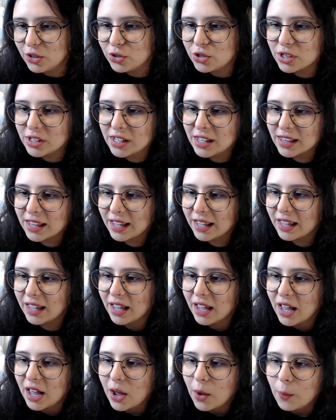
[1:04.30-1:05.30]
usually, like
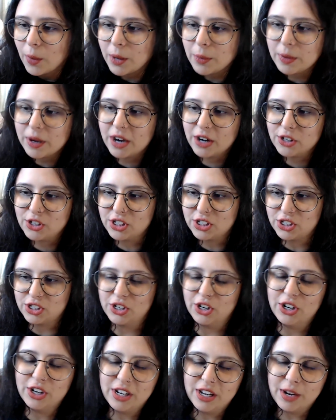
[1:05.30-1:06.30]
when we are just
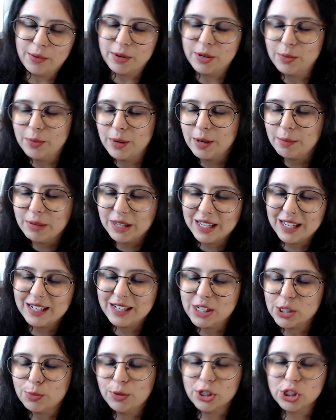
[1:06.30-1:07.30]
starting, when we are
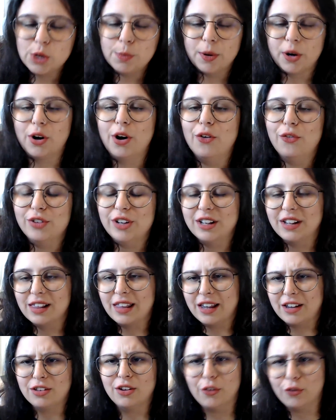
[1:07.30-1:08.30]
beginners, we're super confident.
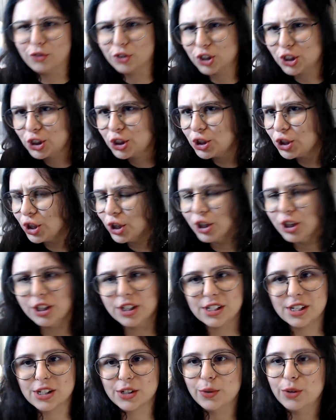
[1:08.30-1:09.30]
Like, no, for sure,
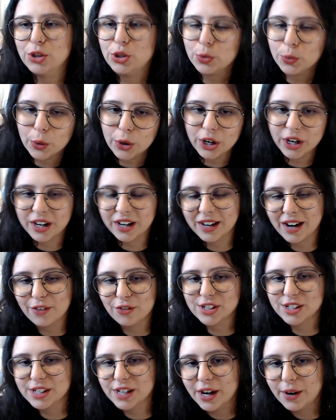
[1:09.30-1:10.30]
this is going to work in
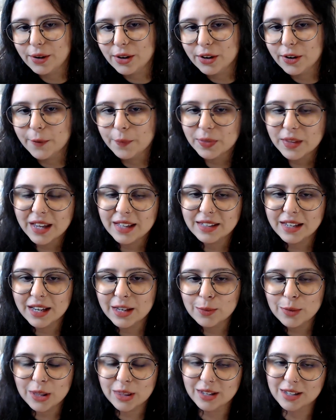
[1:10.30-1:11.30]
every scenario. And
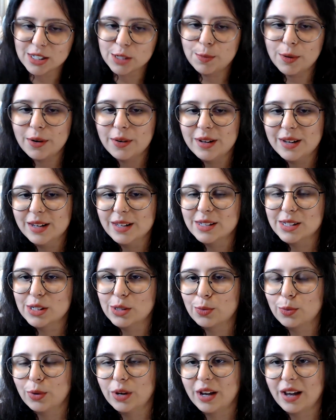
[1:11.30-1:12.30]
then with
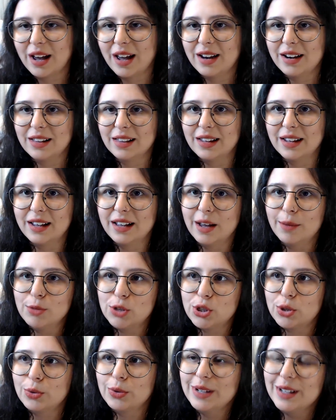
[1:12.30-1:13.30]
experience, we kind of like come
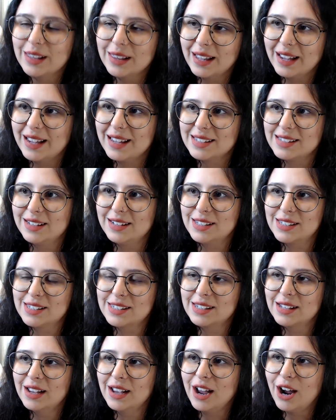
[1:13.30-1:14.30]
to realize that
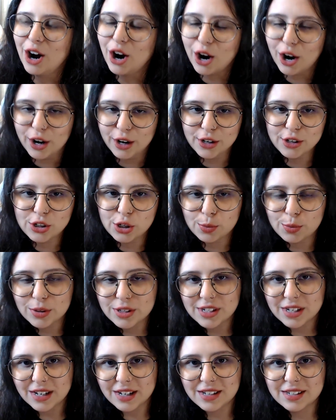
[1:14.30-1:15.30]
it's hard to
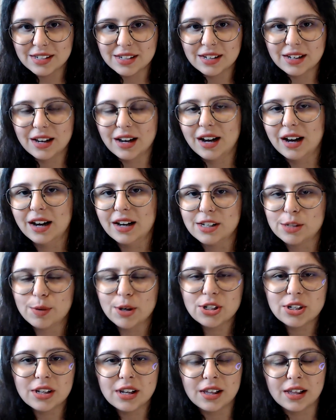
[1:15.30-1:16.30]
predict,
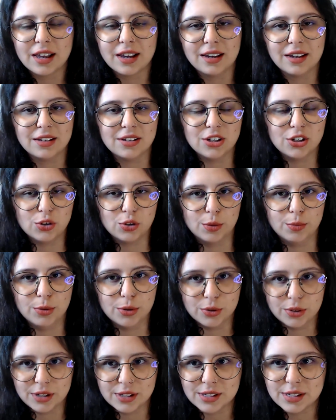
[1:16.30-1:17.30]
especially like in
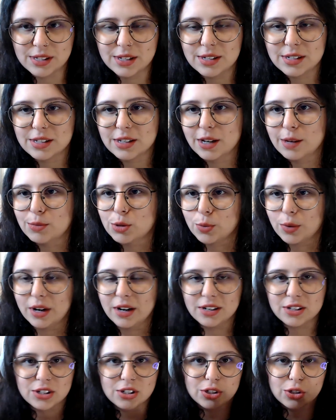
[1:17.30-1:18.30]
distributed systems
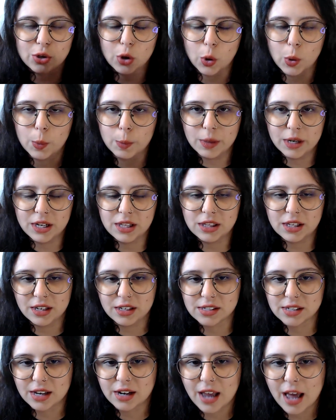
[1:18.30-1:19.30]
where so many
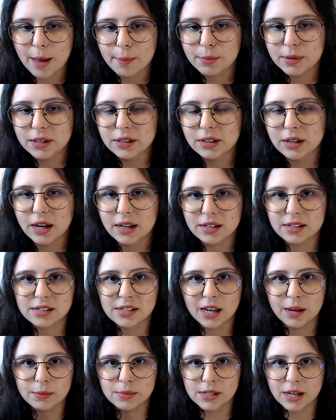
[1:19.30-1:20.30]
things can happen at the
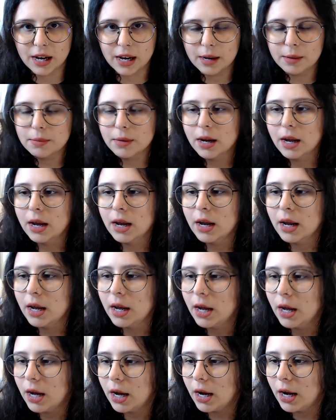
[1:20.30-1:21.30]
same time.
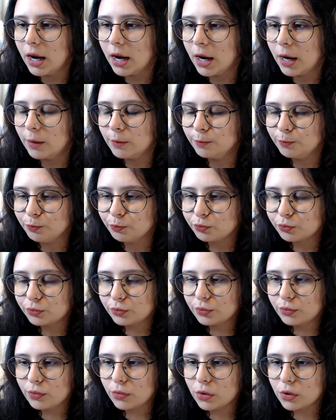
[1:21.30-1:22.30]
Um,
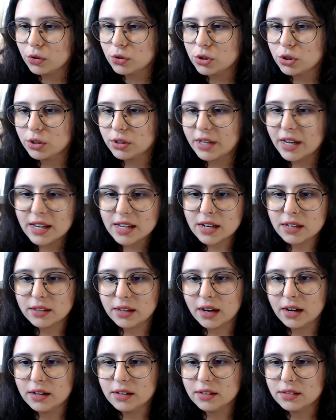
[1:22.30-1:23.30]
so
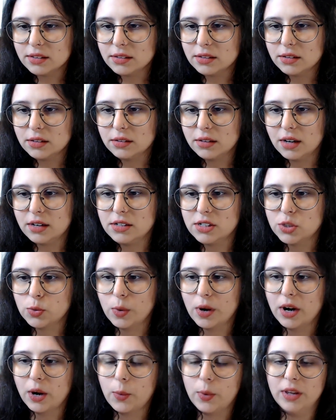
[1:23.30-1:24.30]
there is
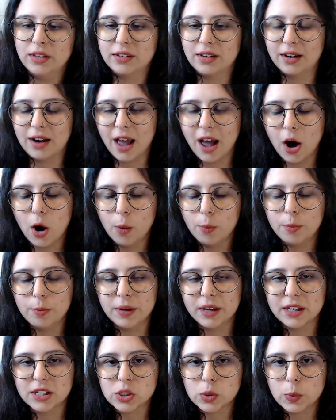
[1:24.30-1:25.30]
where Quint can help
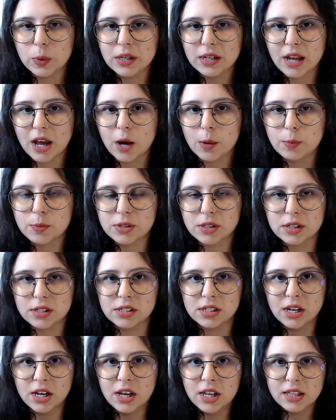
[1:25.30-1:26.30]
because Quint helps
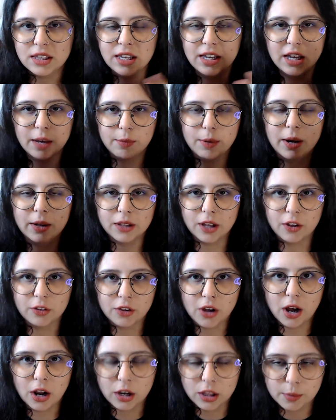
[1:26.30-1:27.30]
us think
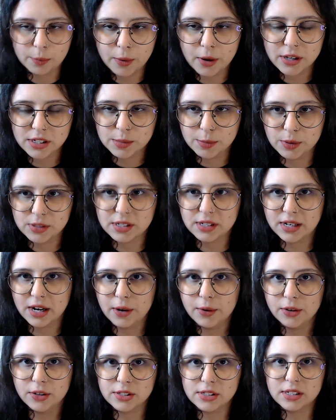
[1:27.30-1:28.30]
about all of the possible
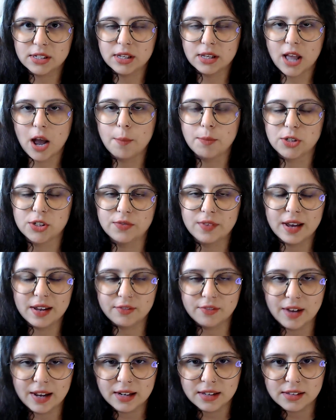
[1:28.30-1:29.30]
scenarios. It helps
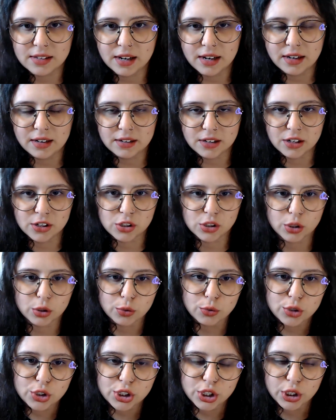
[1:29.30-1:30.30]
validate a
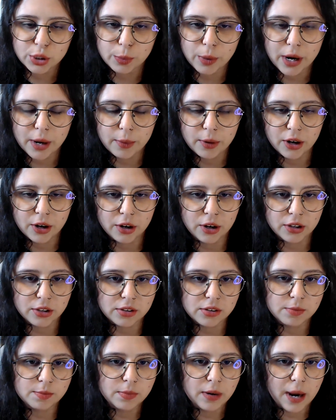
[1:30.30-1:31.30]
solution where we are
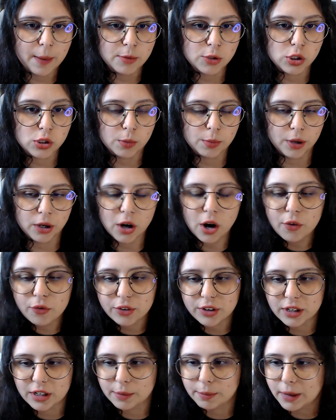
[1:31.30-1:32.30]
not perhaps super
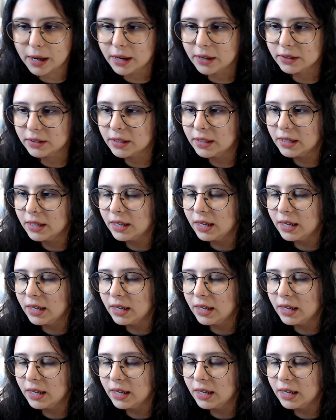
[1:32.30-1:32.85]
confident about,